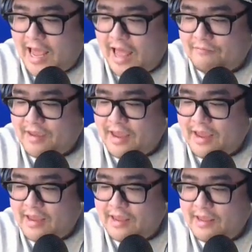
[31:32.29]
have
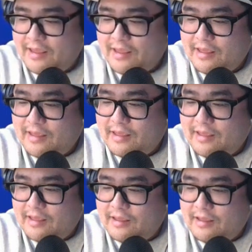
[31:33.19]
a
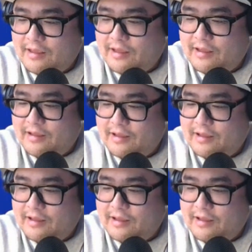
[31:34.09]
uh,